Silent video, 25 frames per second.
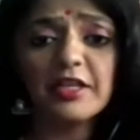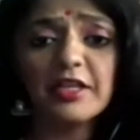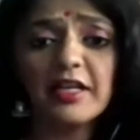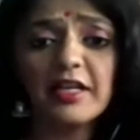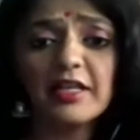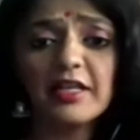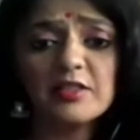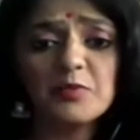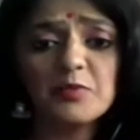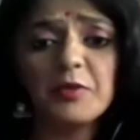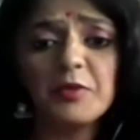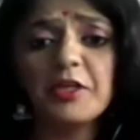So
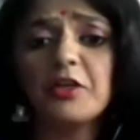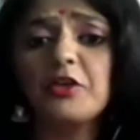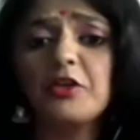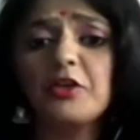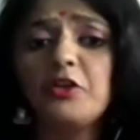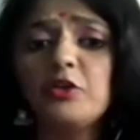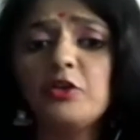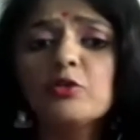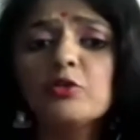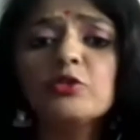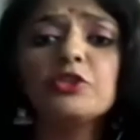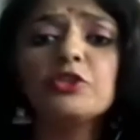there has
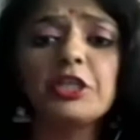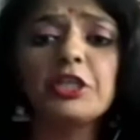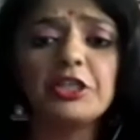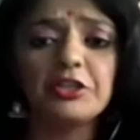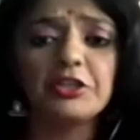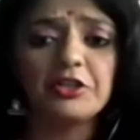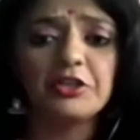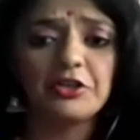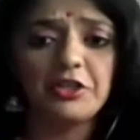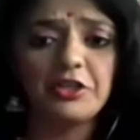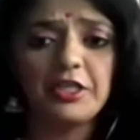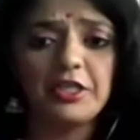been a huge
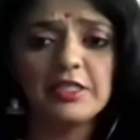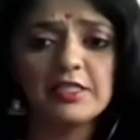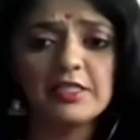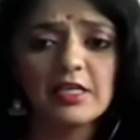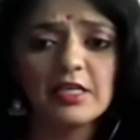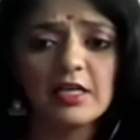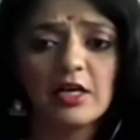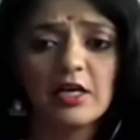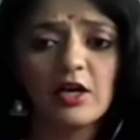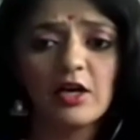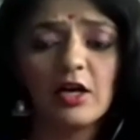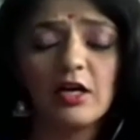
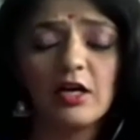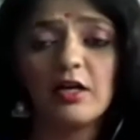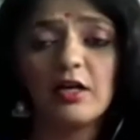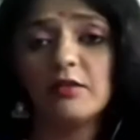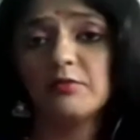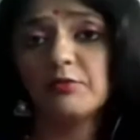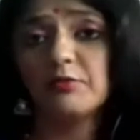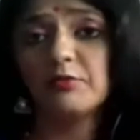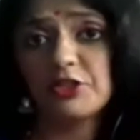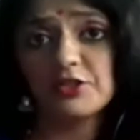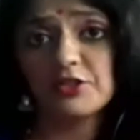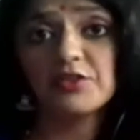increase,
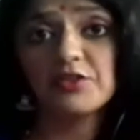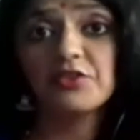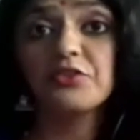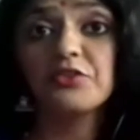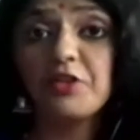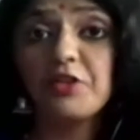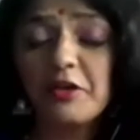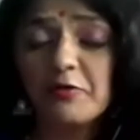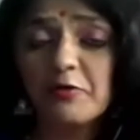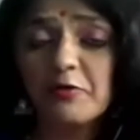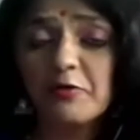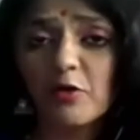which
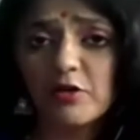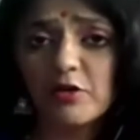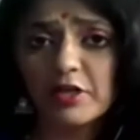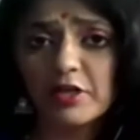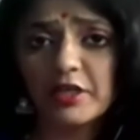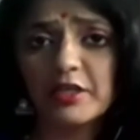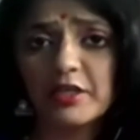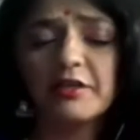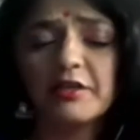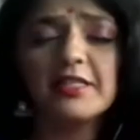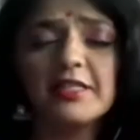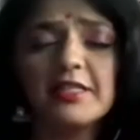is a
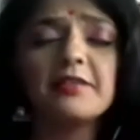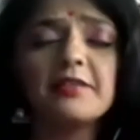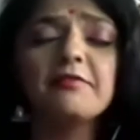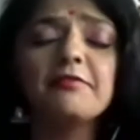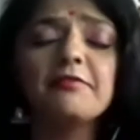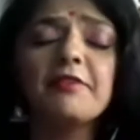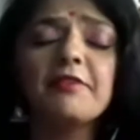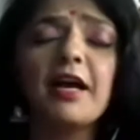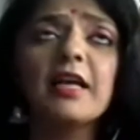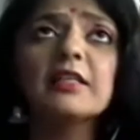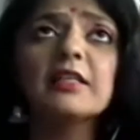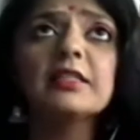threefold
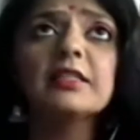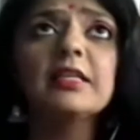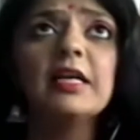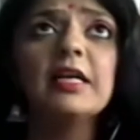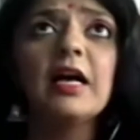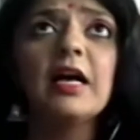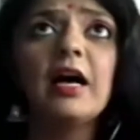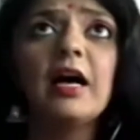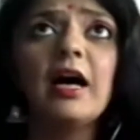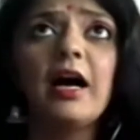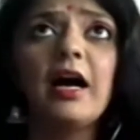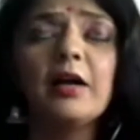increase. In
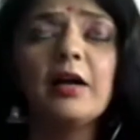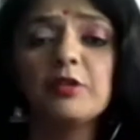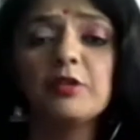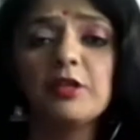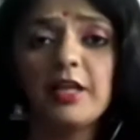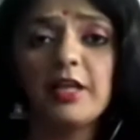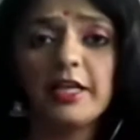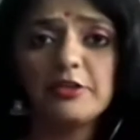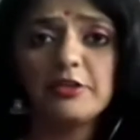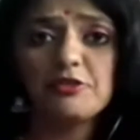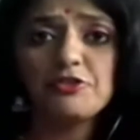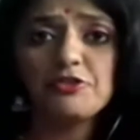fact,
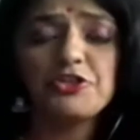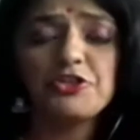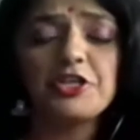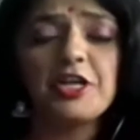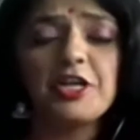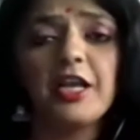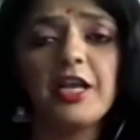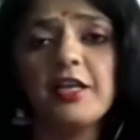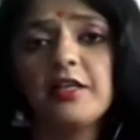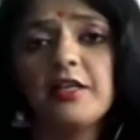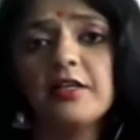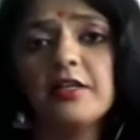I would like
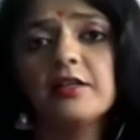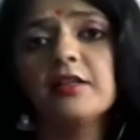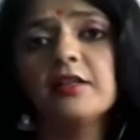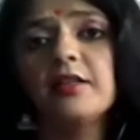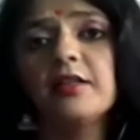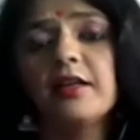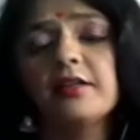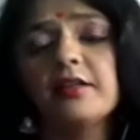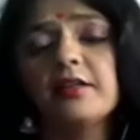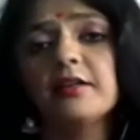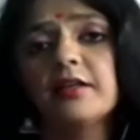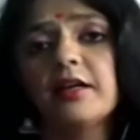to share
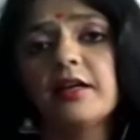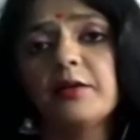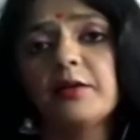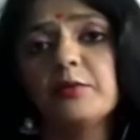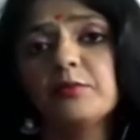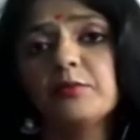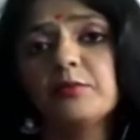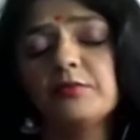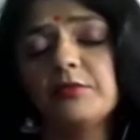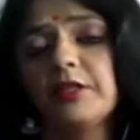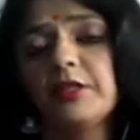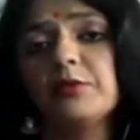here that
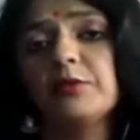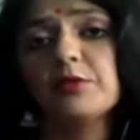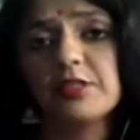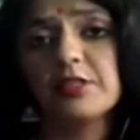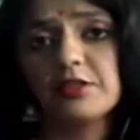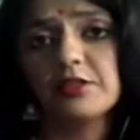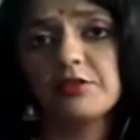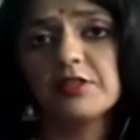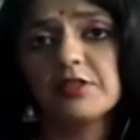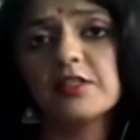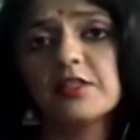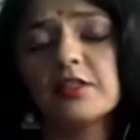
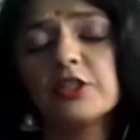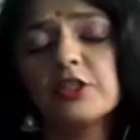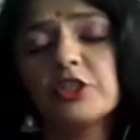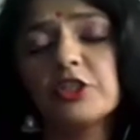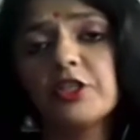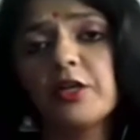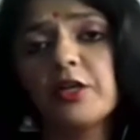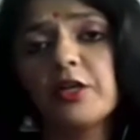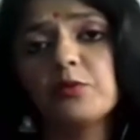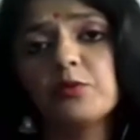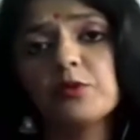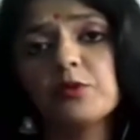there was a
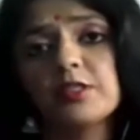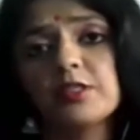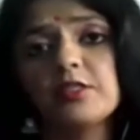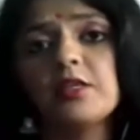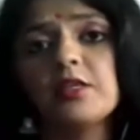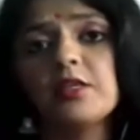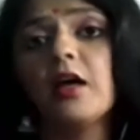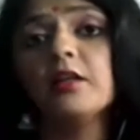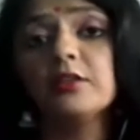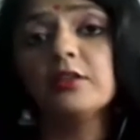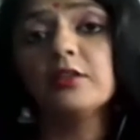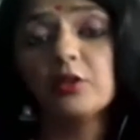research that
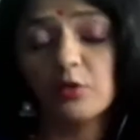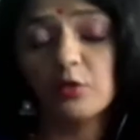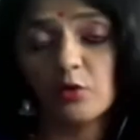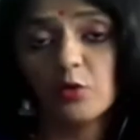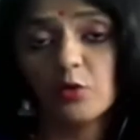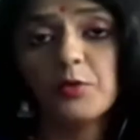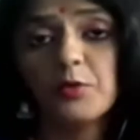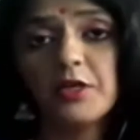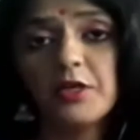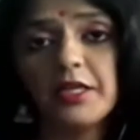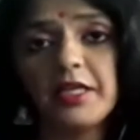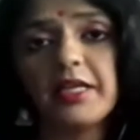was
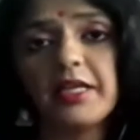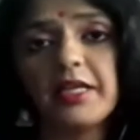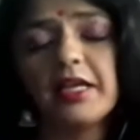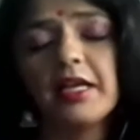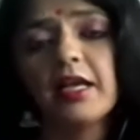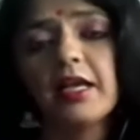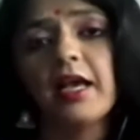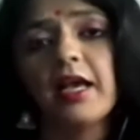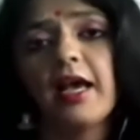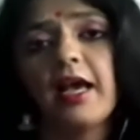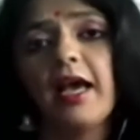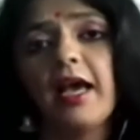done
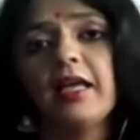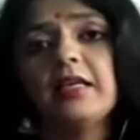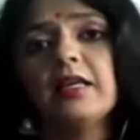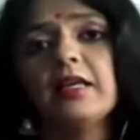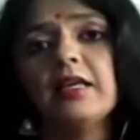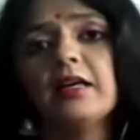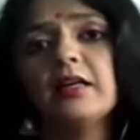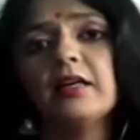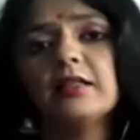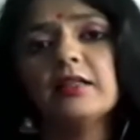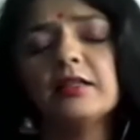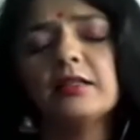globally,
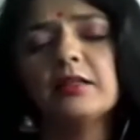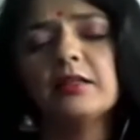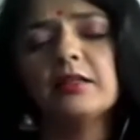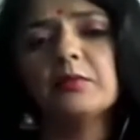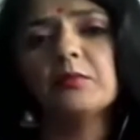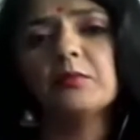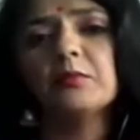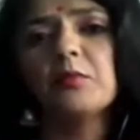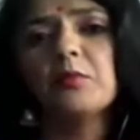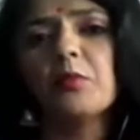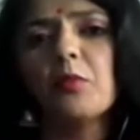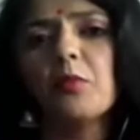and
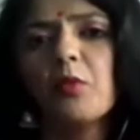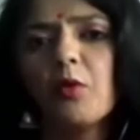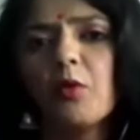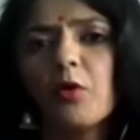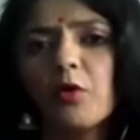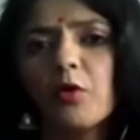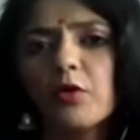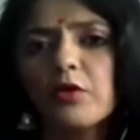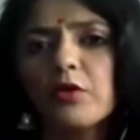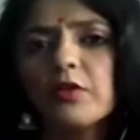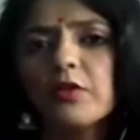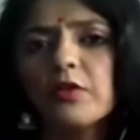
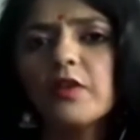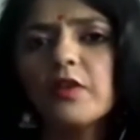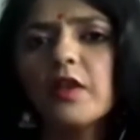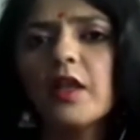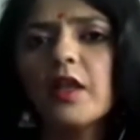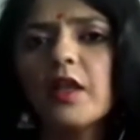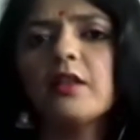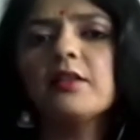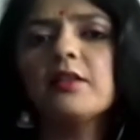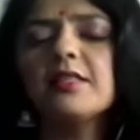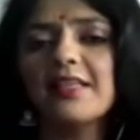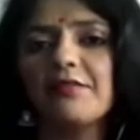more than
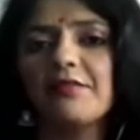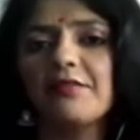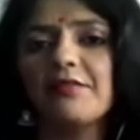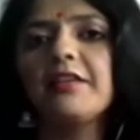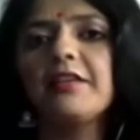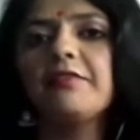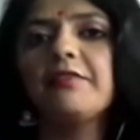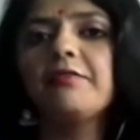75%